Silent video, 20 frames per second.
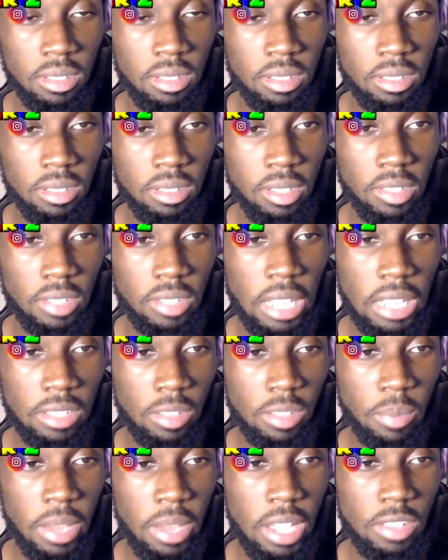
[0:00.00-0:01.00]
Exactly.
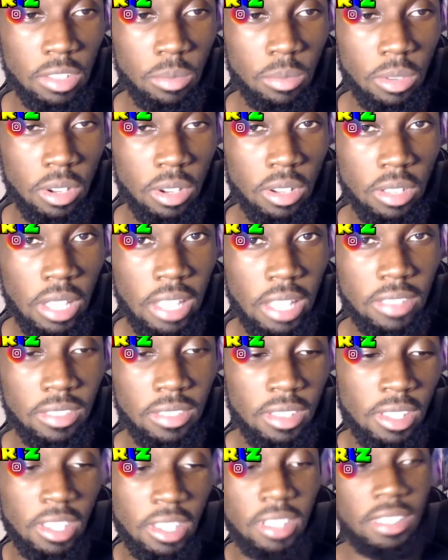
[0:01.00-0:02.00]
Pass the ball. That's...
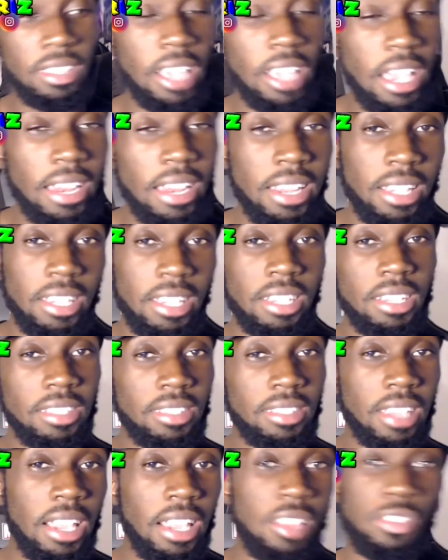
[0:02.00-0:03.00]
That nigga is
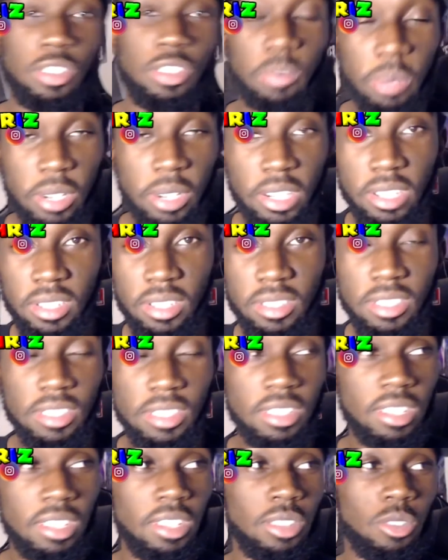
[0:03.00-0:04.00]
Kendrick Perkins. He's
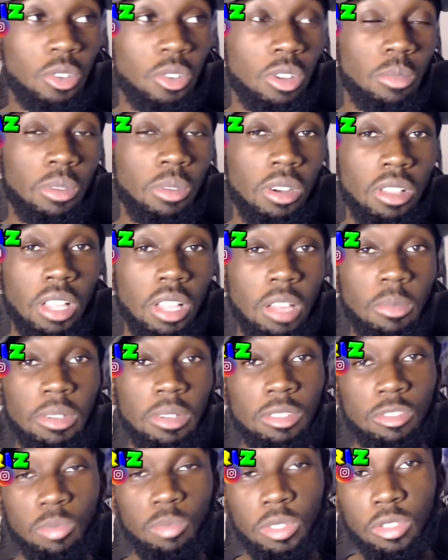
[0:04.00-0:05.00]
gonna throw the ball out,
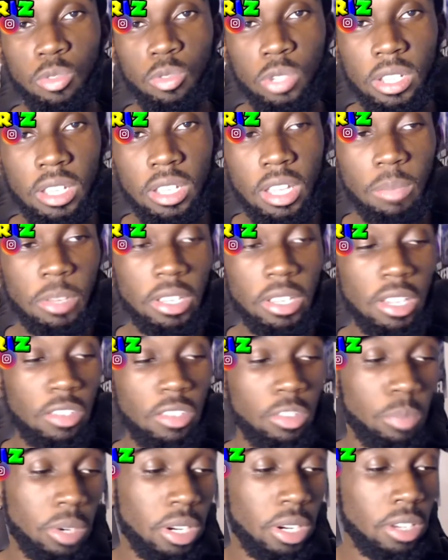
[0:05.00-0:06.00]
but between him and
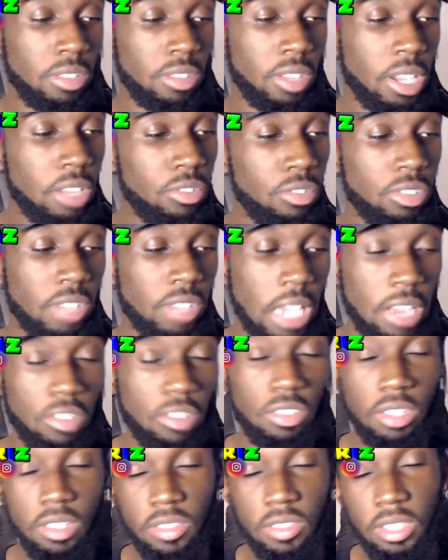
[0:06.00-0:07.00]
Kendrick Perkins, Kendrick's
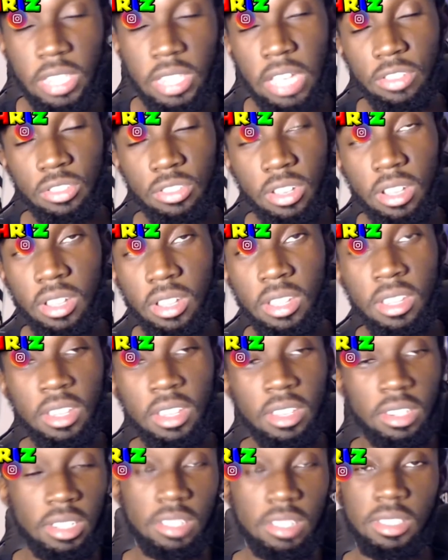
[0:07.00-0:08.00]
actually gonna take that shot.
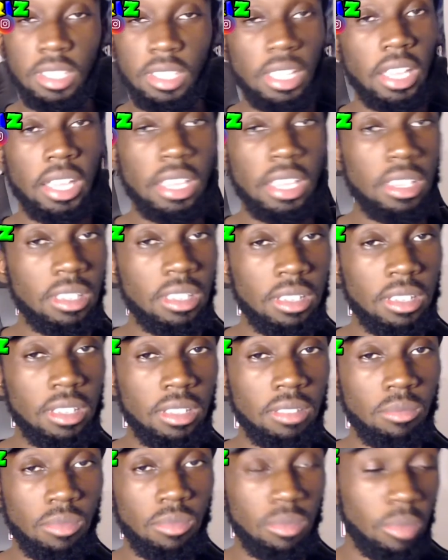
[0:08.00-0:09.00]
This nigga ain't.
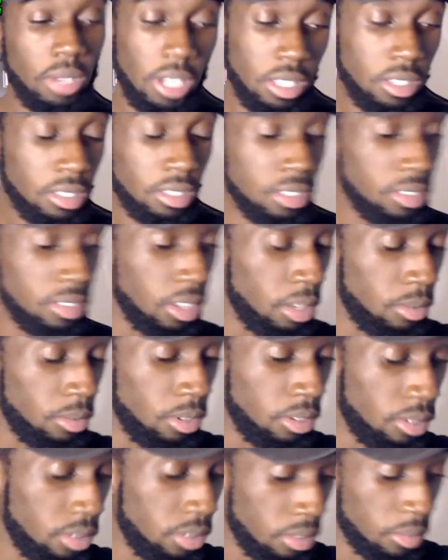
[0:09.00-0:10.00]
But they look the same, though.
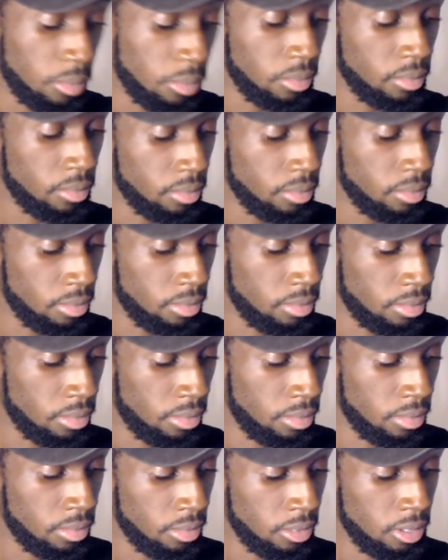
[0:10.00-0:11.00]

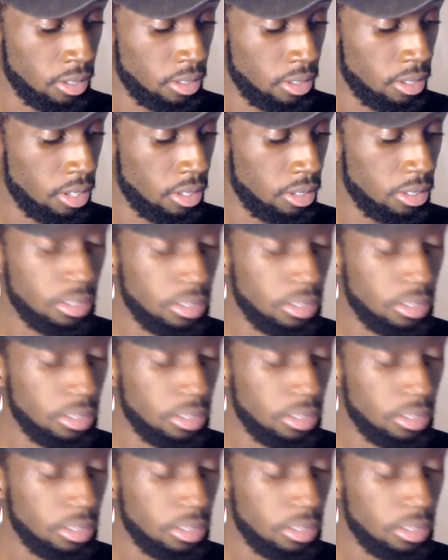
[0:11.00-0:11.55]
They look the same.